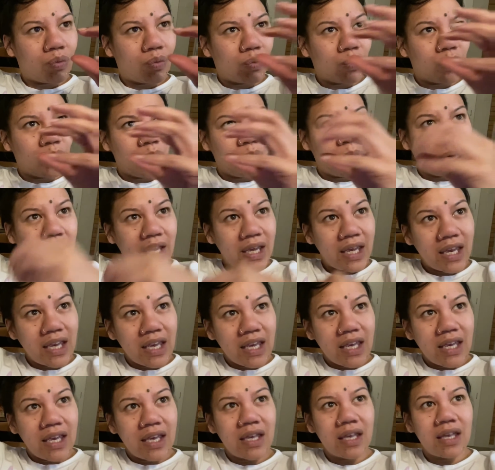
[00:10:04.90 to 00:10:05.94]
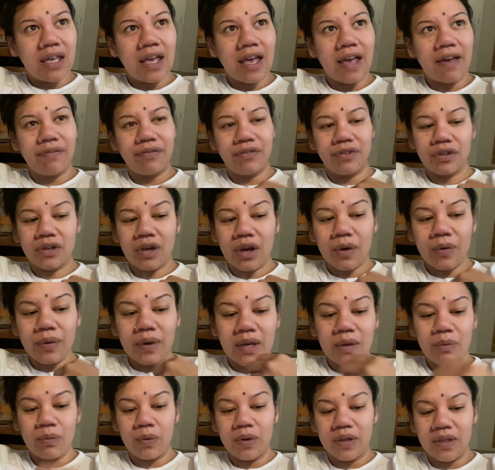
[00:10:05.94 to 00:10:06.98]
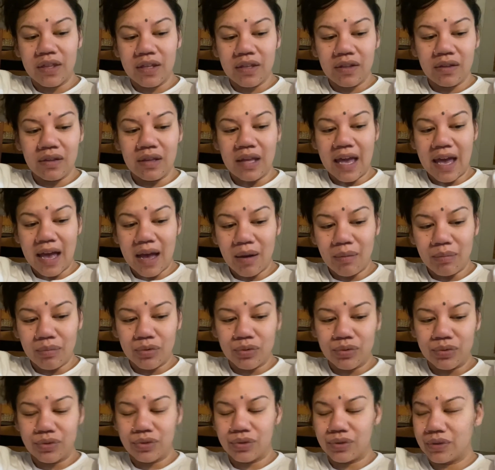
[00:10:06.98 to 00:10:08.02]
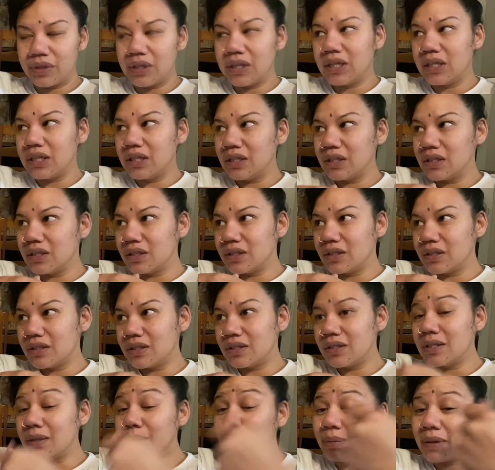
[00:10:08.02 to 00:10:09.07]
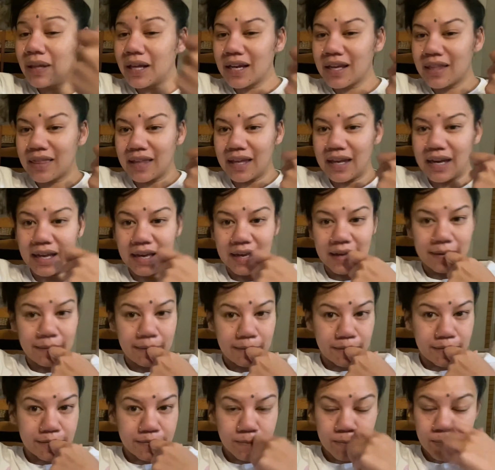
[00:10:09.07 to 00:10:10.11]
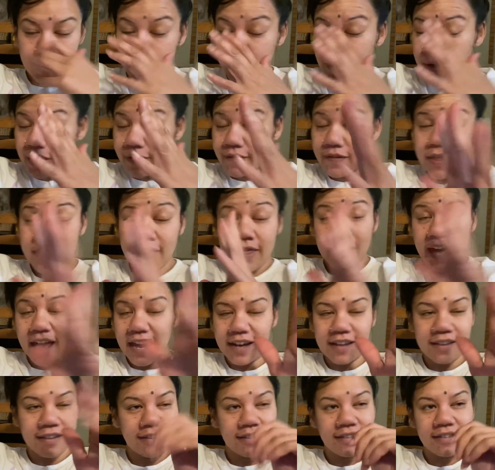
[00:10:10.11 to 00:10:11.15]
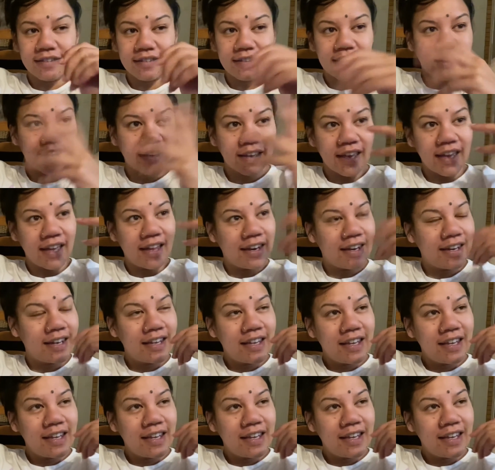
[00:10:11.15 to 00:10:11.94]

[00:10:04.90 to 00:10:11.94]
we have to go within our mortoi to pluck that out, whatever that is again.